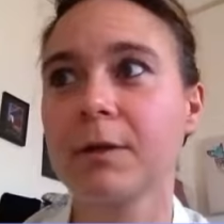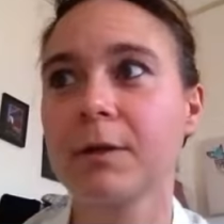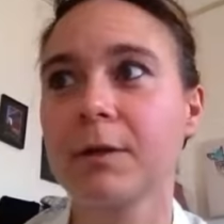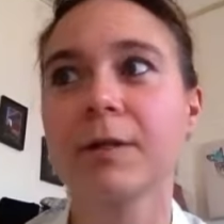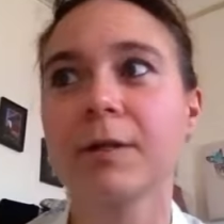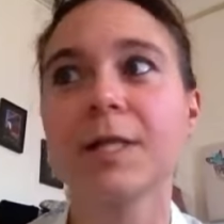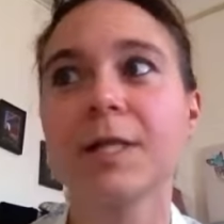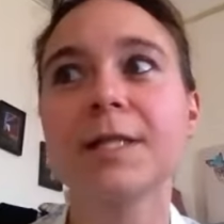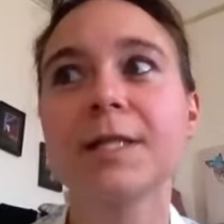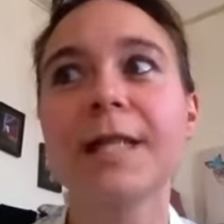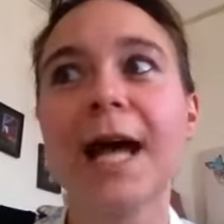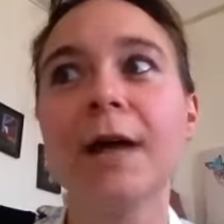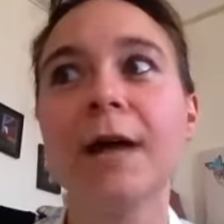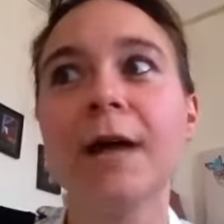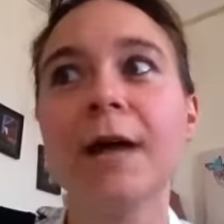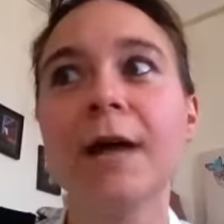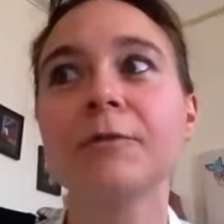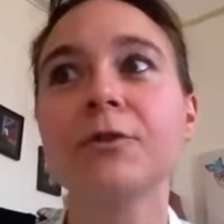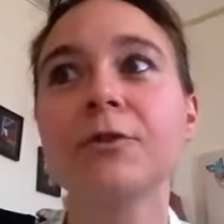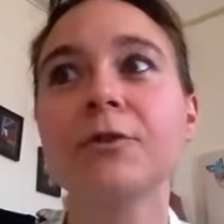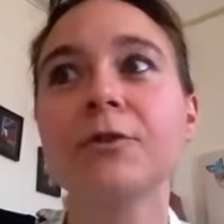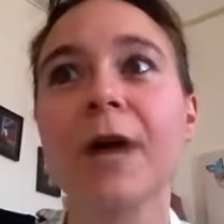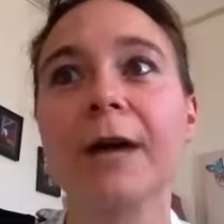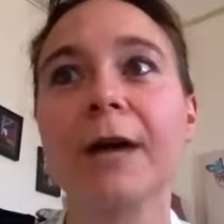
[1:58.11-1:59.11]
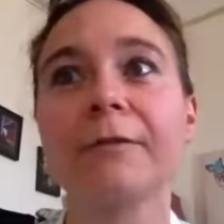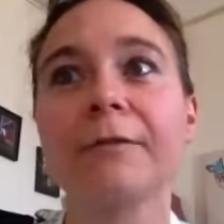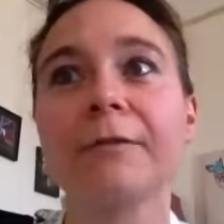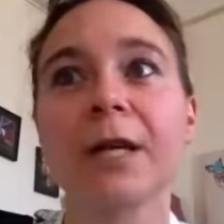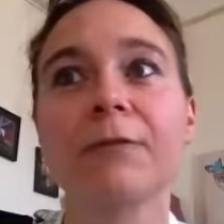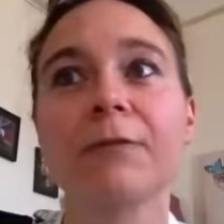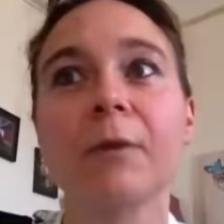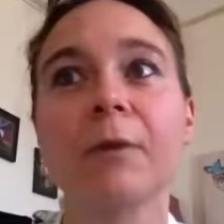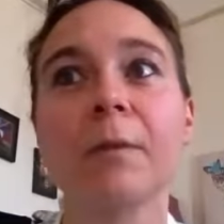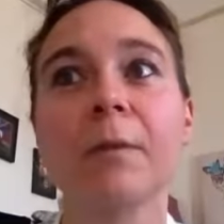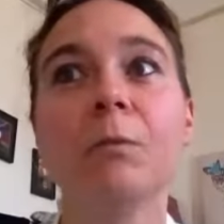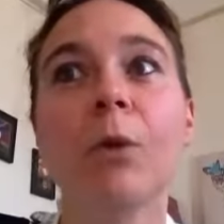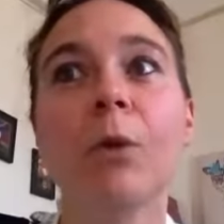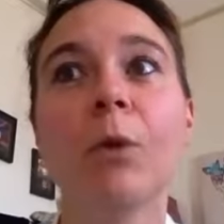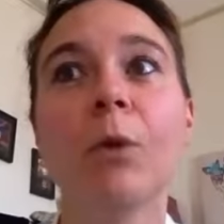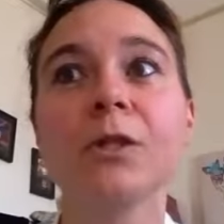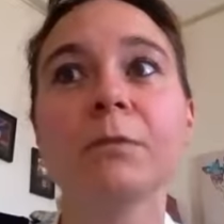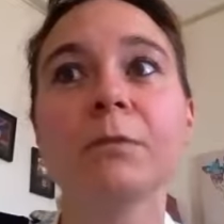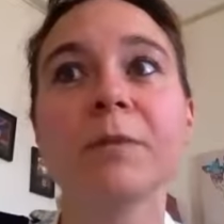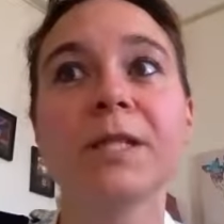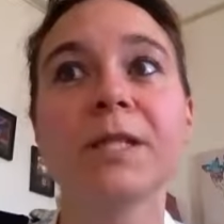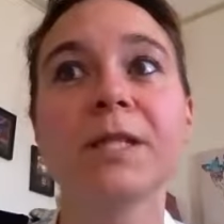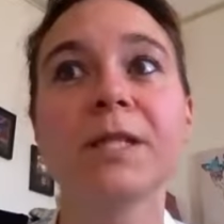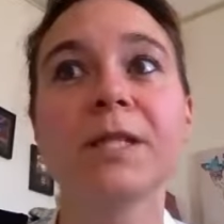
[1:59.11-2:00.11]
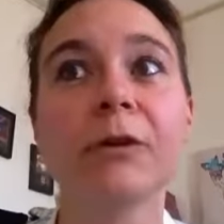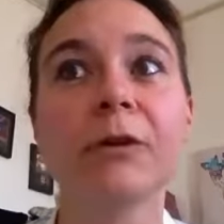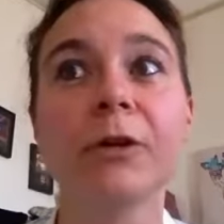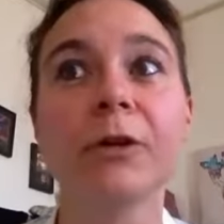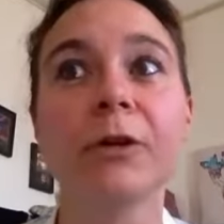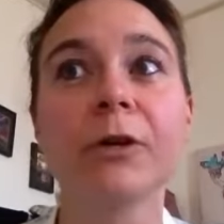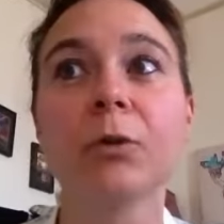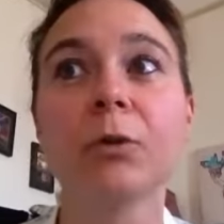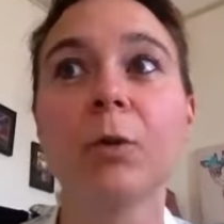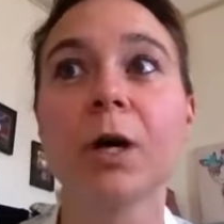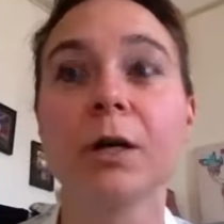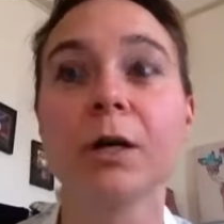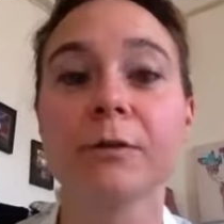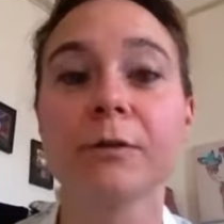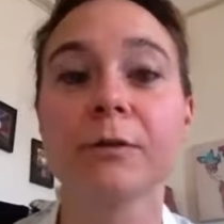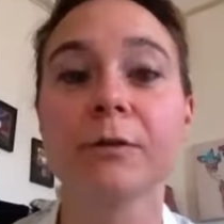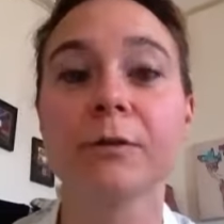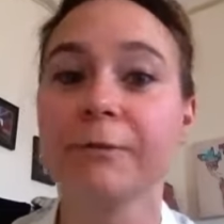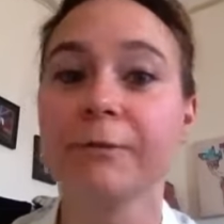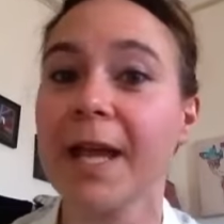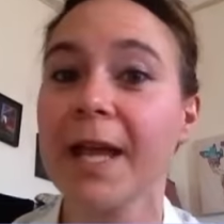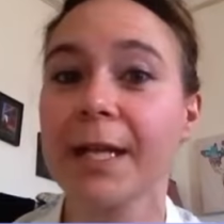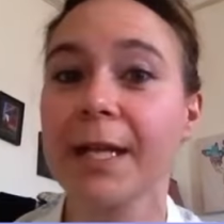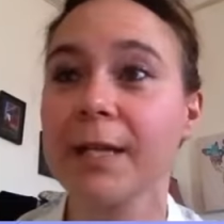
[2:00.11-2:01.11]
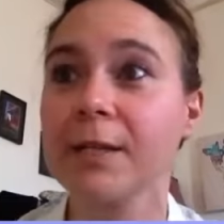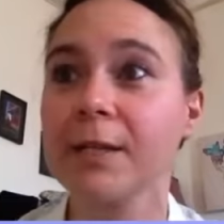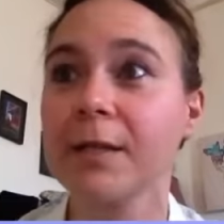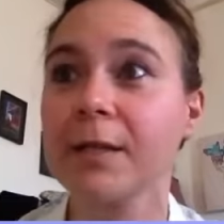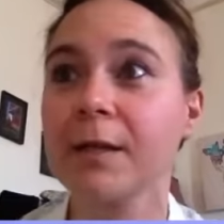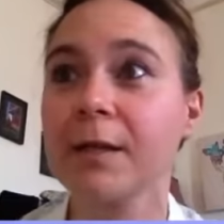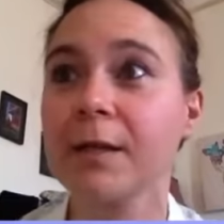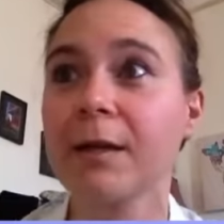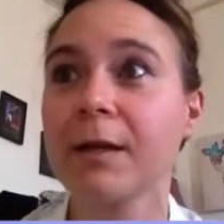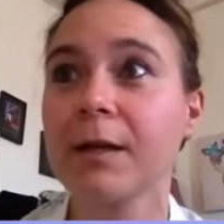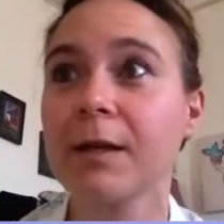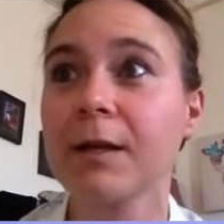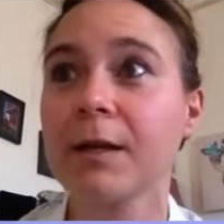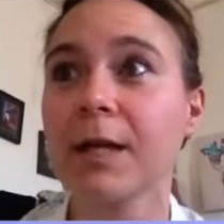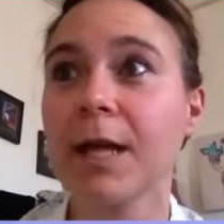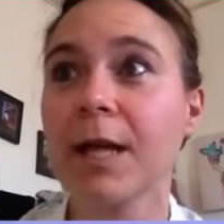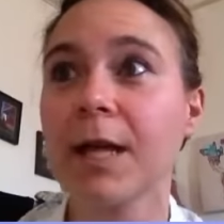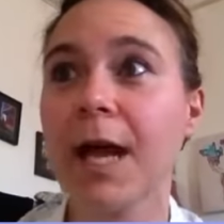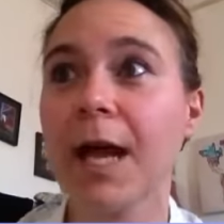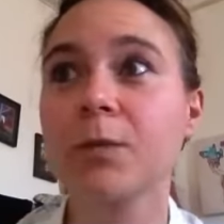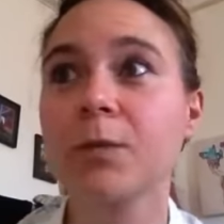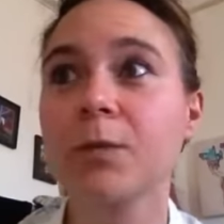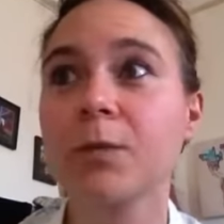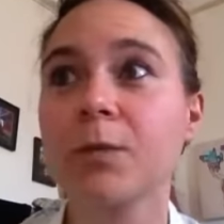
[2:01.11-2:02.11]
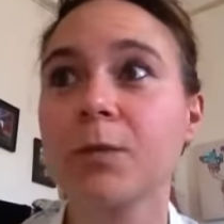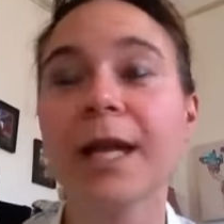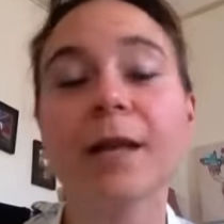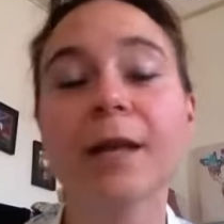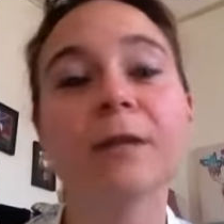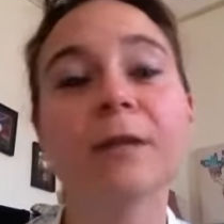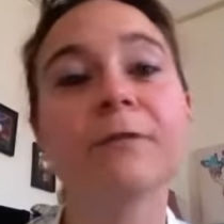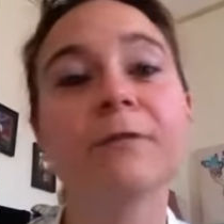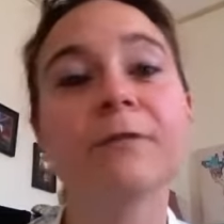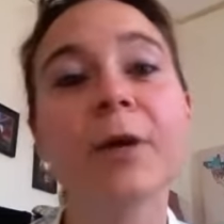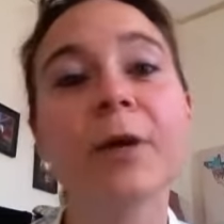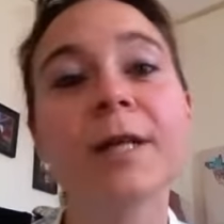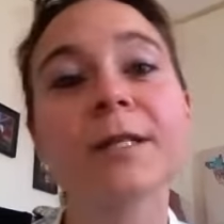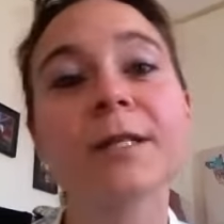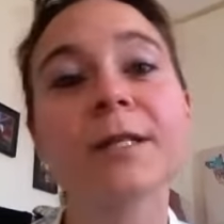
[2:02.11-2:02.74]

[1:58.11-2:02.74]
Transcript: The sounds of traffic from the modern material world fade as we hear the voice of